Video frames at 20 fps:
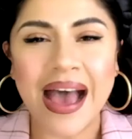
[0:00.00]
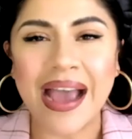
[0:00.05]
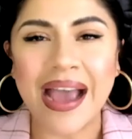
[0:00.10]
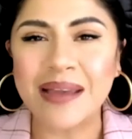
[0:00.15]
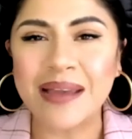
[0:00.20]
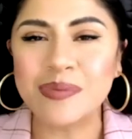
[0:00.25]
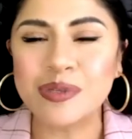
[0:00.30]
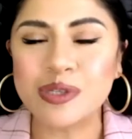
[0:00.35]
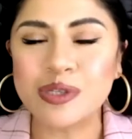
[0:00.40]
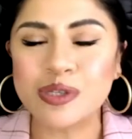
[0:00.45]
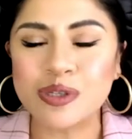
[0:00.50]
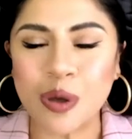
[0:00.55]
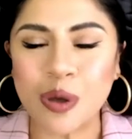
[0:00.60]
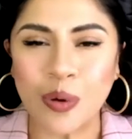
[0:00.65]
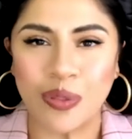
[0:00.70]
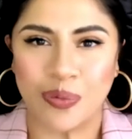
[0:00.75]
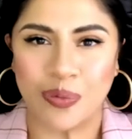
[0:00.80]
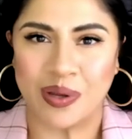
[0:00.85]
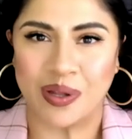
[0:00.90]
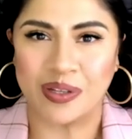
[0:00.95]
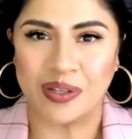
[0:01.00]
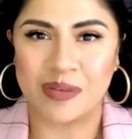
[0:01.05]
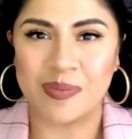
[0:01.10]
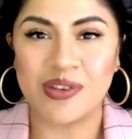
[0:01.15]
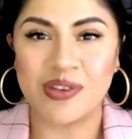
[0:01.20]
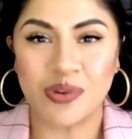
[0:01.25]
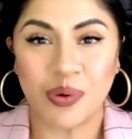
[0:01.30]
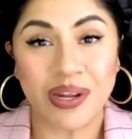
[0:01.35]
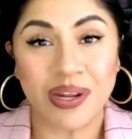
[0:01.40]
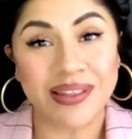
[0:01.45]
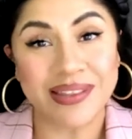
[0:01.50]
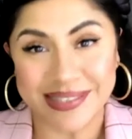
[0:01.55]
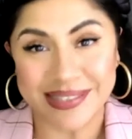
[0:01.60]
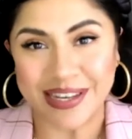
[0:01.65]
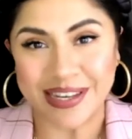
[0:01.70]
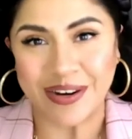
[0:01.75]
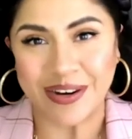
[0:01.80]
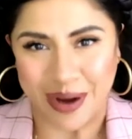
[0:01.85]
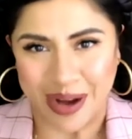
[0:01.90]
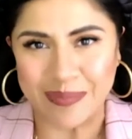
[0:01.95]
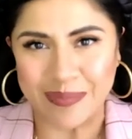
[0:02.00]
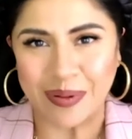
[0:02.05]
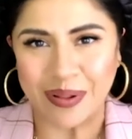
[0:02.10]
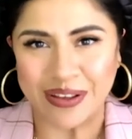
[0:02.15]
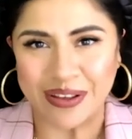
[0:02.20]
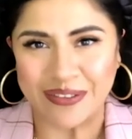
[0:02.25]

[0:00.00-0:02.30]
I am so thrilled to be joining this incredible